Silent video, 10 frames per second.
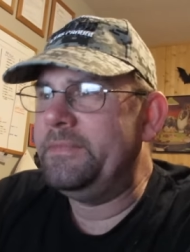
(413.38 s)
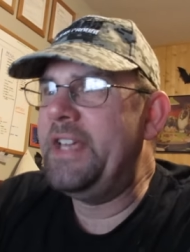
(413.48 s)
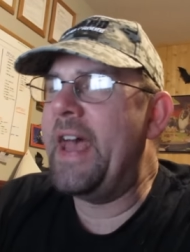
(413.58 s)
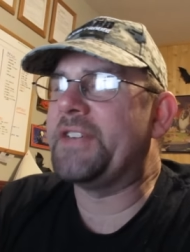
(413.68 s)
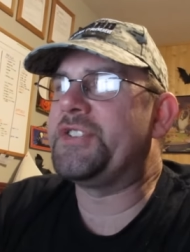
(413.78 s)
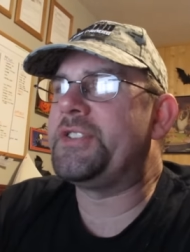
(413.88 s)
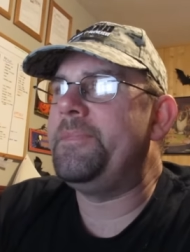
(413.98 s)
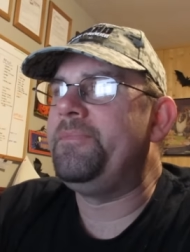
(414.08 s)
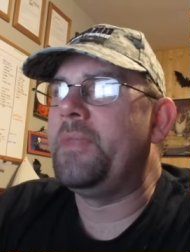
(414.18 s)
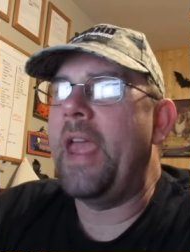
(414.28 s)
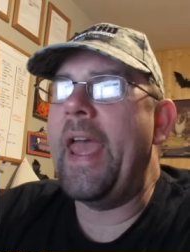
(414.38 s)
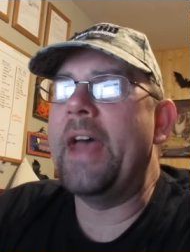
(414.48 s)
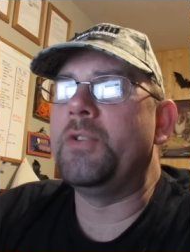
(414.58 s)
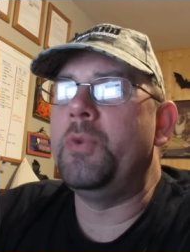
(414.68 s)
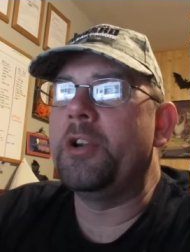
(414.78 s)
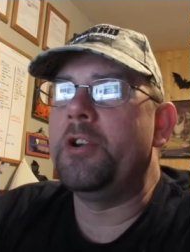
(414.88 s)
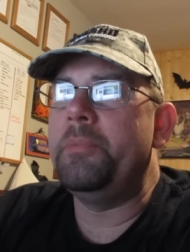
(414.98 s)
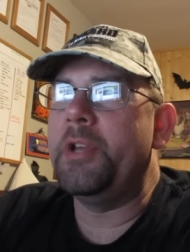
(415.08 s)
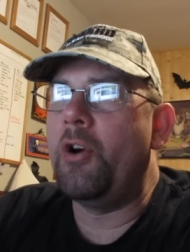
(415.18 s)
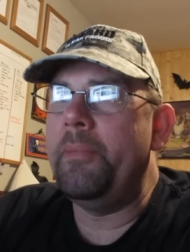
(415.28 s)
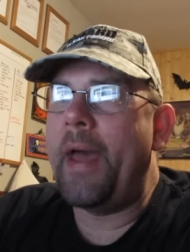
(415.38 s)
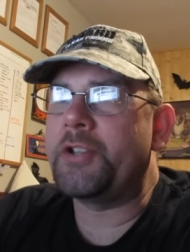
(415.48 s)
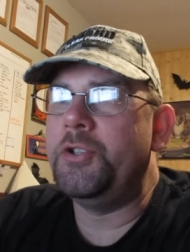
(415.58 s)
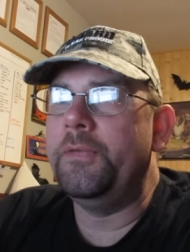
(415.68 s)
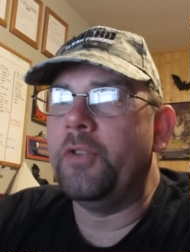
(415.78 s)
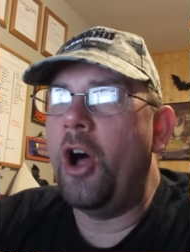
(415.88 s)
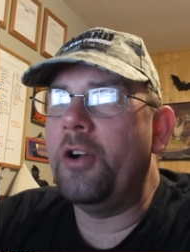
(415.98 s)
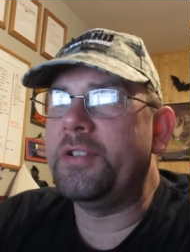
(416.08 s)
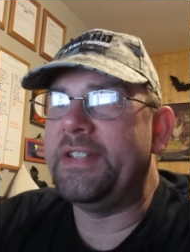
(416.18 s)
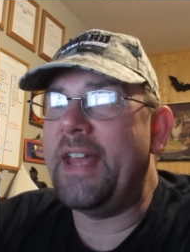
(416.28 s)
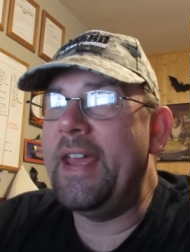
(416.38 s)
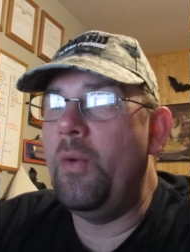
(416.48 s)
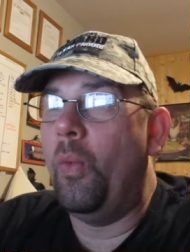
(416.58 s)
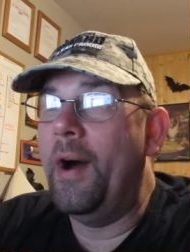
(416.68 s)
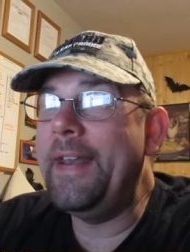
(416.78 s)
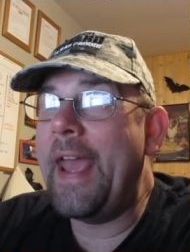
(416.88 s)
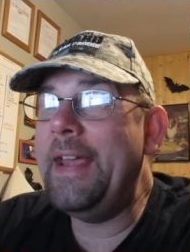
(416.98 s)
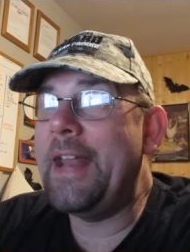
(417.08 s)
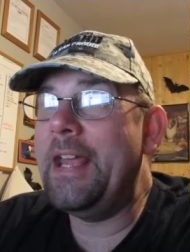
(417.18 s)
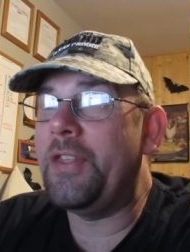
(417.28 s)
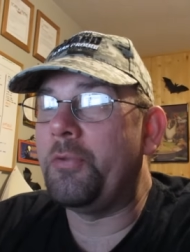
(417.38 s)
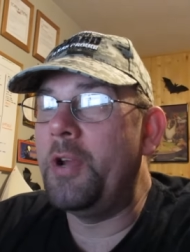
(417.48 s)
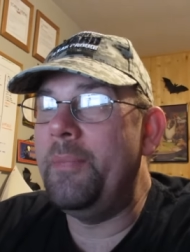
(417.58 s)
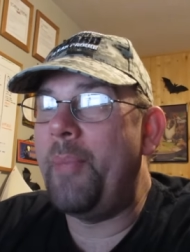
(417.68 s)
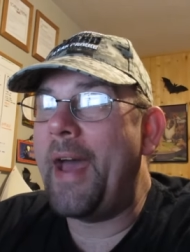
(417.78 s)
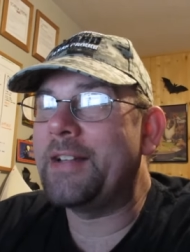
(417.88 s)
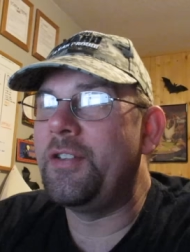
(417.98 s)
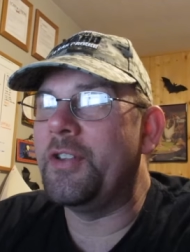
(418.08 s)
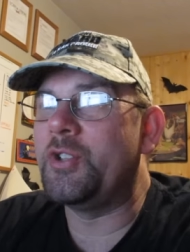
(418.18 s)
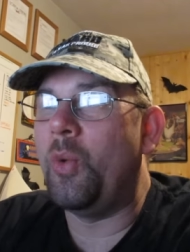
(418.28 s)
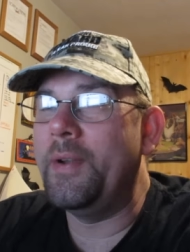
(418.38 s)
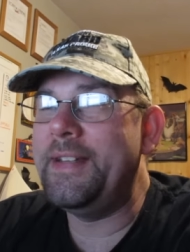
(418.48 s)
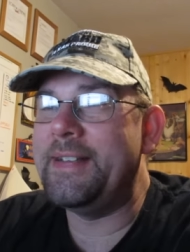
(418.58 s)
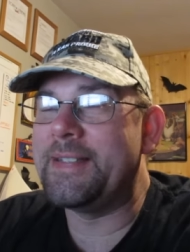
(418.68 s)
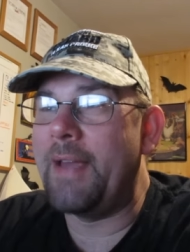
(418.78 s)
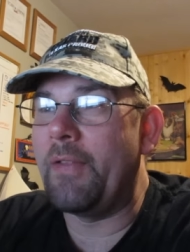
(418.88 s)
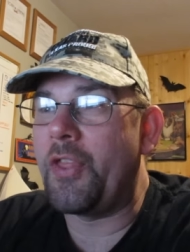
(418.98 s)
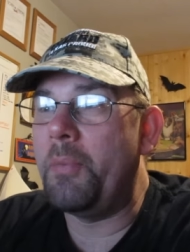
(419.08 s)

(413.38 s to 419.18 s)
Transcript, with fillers: Yes, and we're going to be going back to vlog day one eight eight three, back to the twenty-seventh.